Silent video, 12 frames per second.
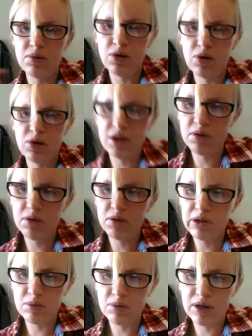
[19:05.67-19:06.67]
and the one group
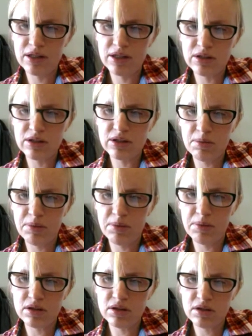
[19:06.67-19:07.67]
that has the
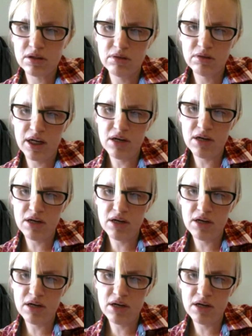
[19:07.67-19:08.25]
sleepies, right?